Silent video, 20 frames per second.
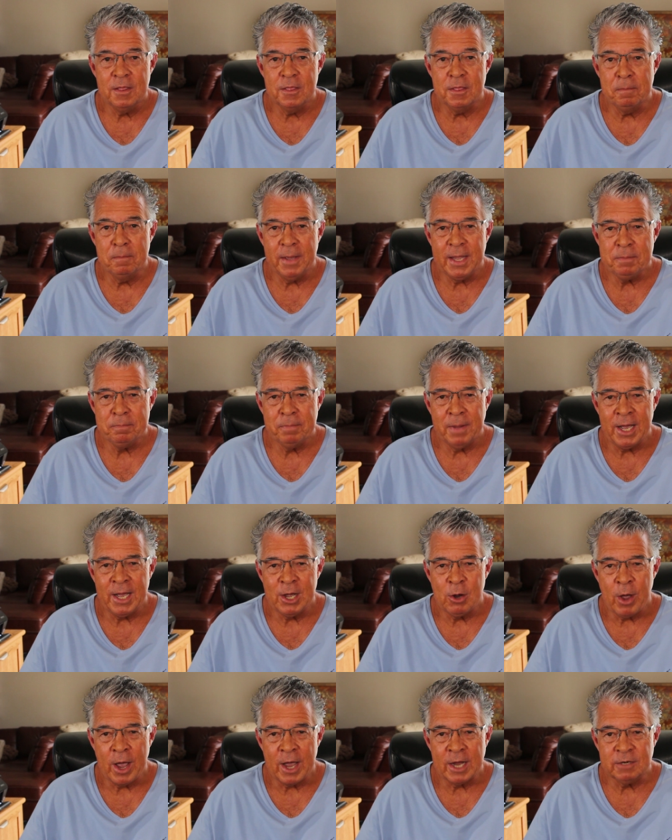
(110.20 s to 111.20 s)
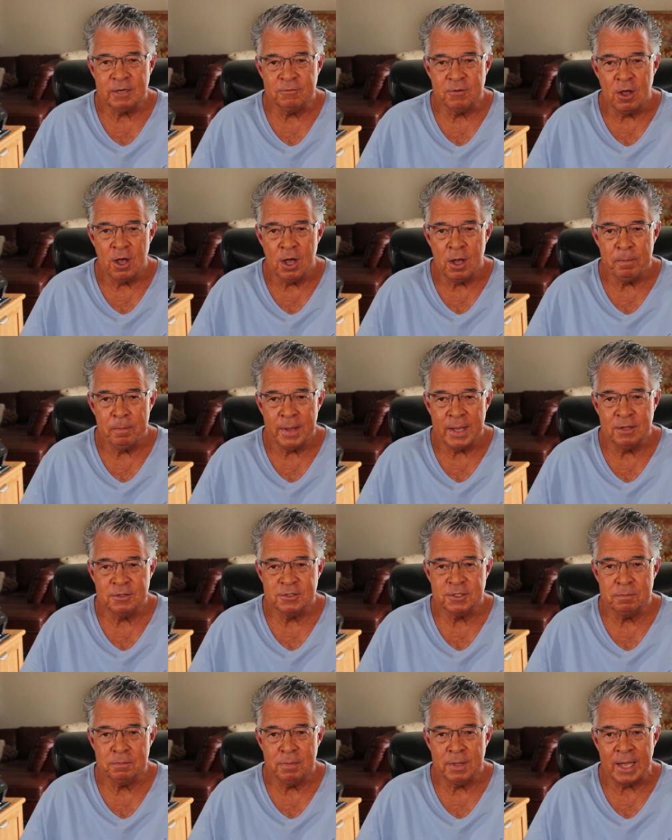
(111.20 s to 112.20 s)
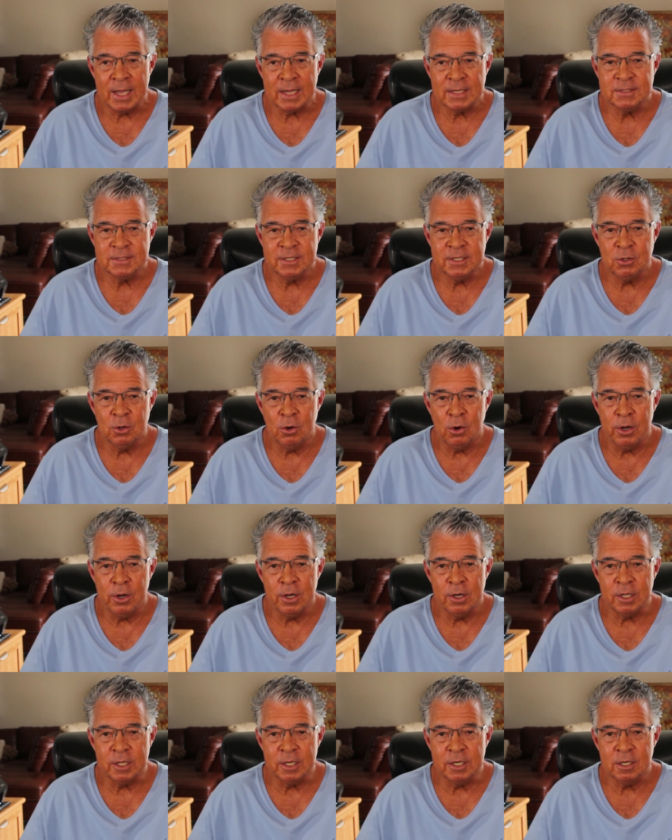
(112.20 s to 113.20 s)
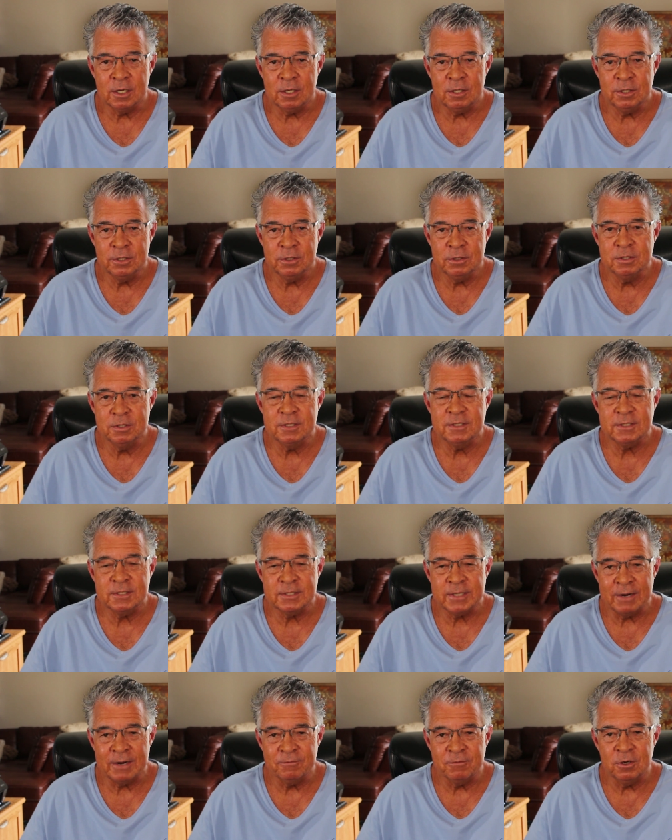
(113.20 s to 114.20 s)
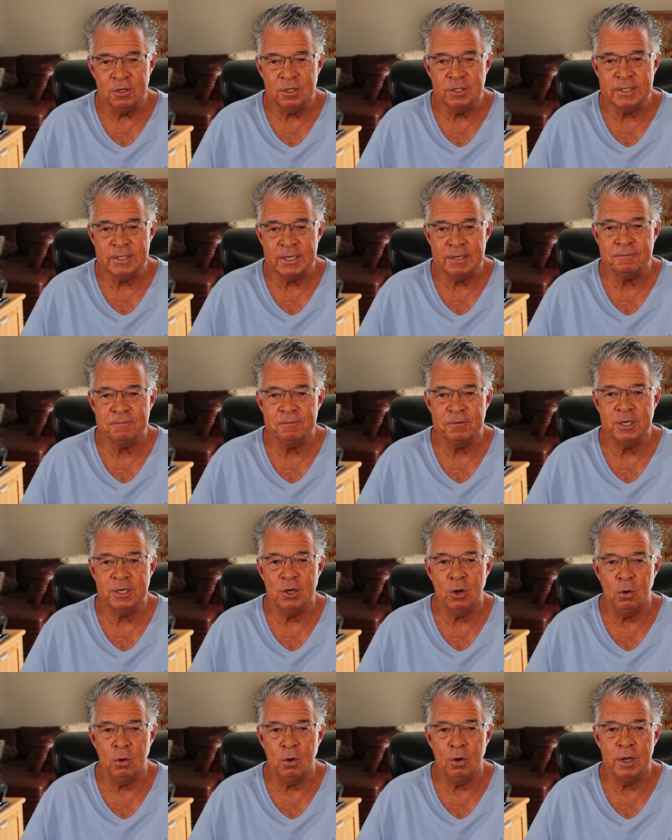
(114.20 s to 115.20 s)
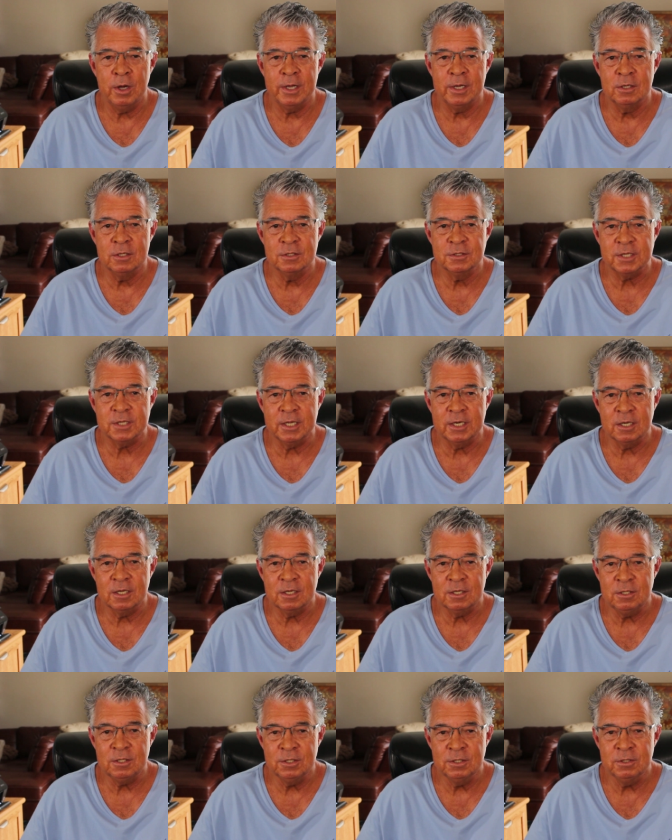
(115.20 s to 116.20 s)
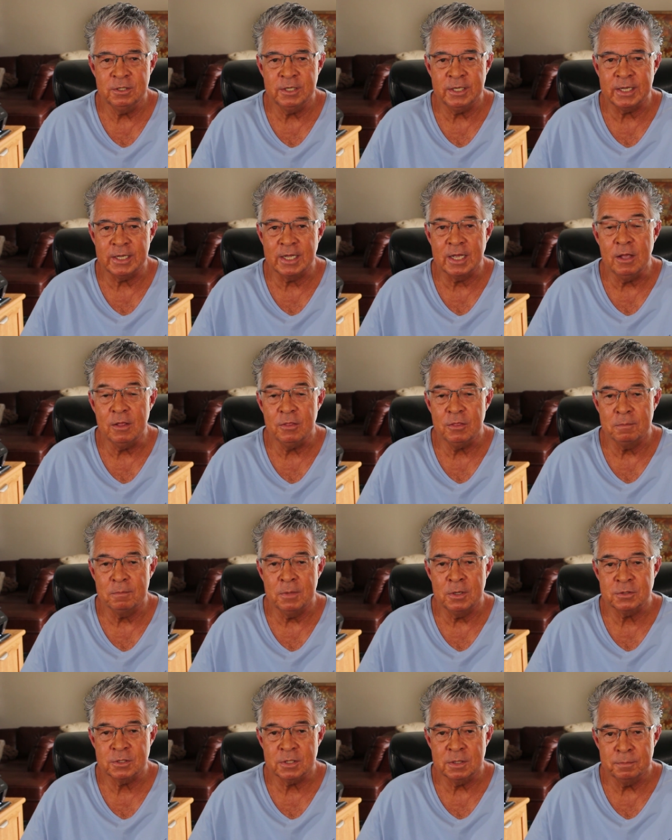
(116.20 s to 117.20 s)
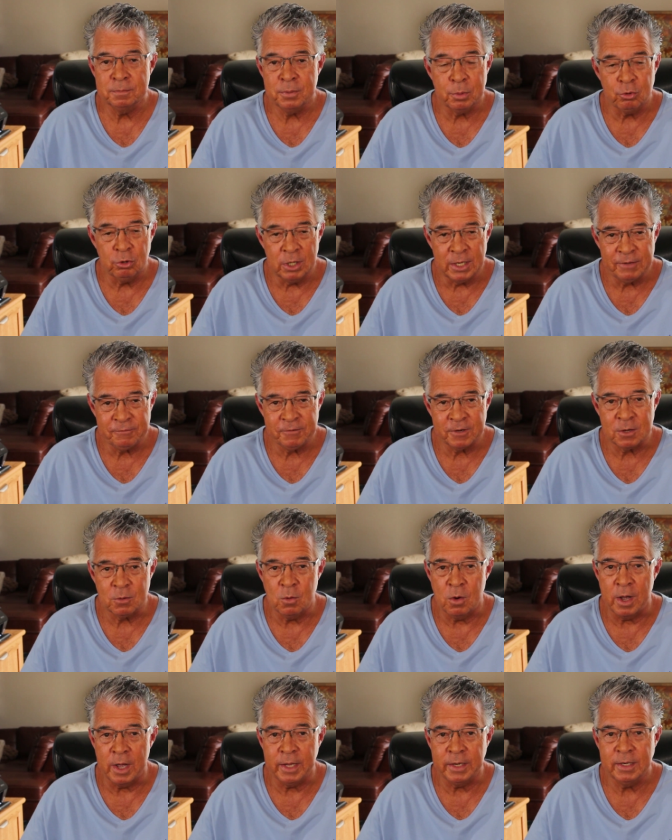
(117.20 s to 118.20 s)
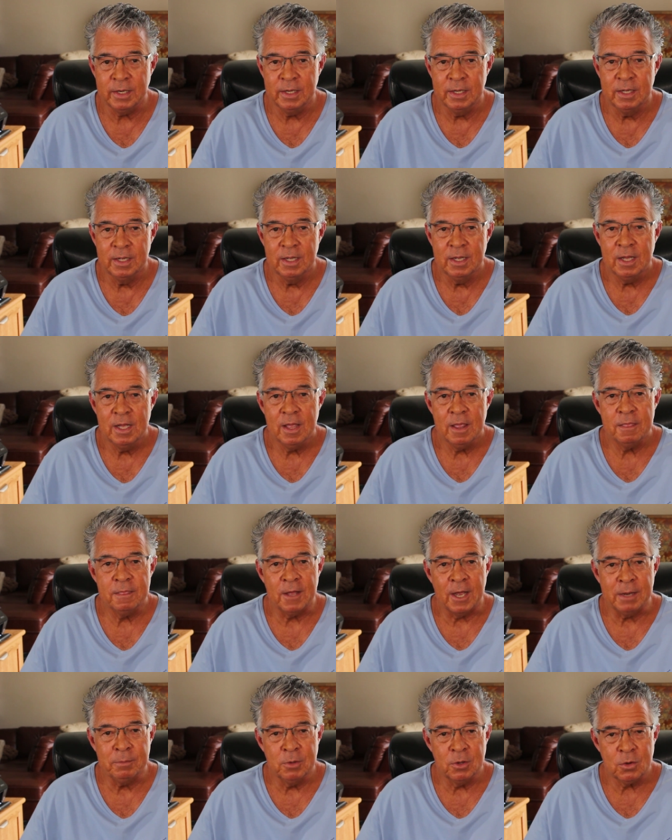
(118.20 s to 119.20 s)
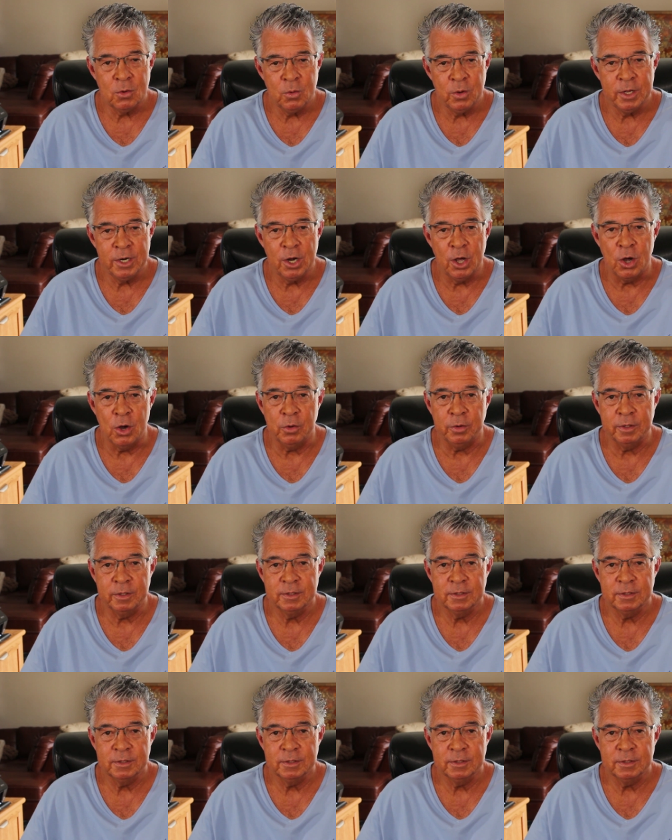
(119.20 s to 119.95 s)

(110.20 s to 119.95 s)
The main bioactive compounds in black seed oil include several different oils, including the most prolific one, thymoquinone